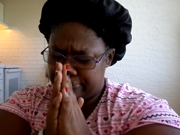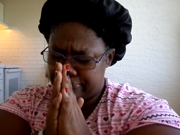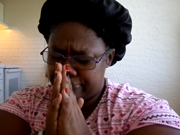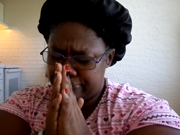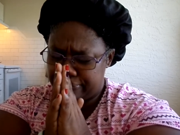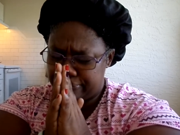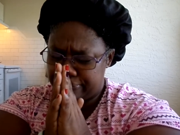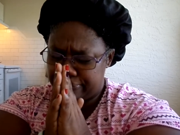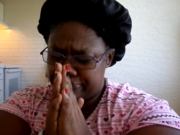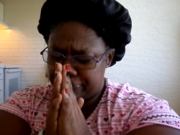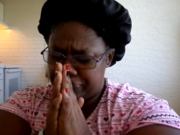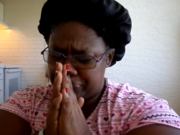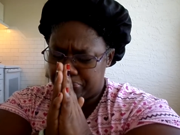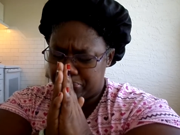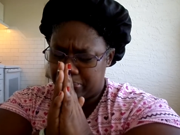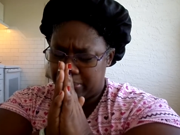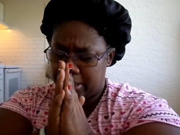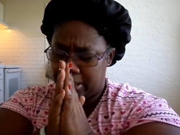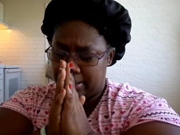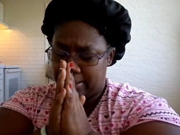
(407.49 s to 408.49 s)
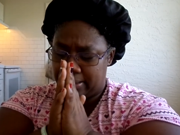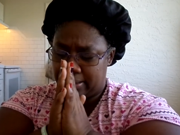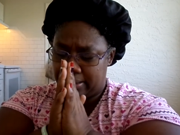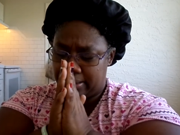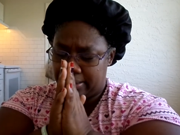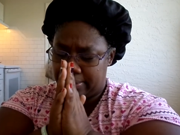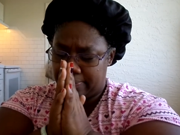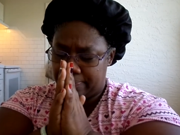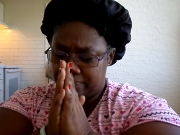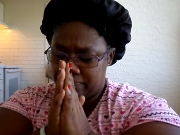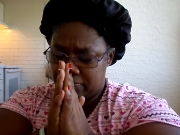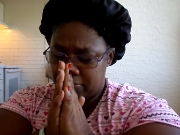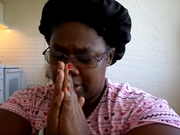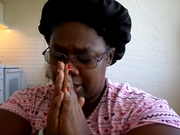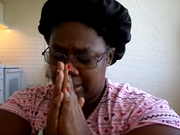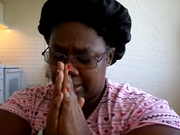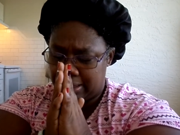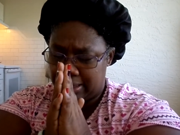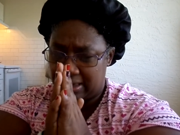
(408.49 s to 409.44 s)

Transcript: hedge around them and keep them safe, Father.